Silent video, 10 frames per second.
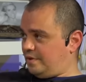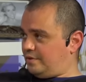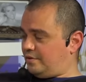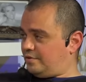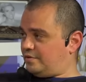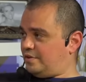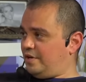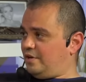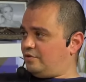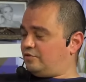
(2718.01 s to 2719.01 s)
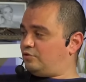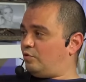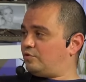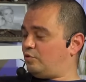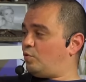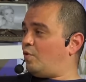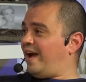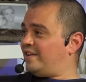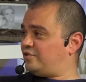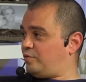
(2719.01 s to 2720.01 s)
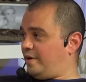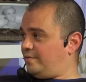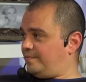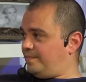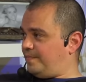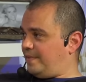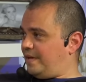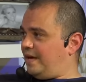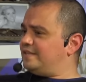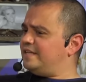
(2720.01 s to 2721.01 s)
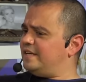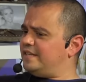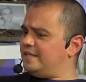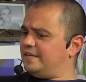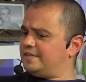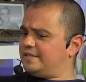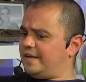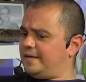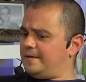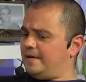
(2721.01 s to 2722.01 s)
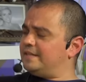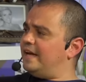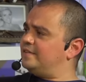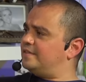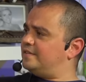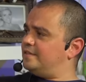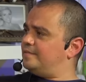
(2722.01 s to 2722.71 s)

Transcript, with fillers: There's Zoroaster. What's a deity? A deity is a an entity.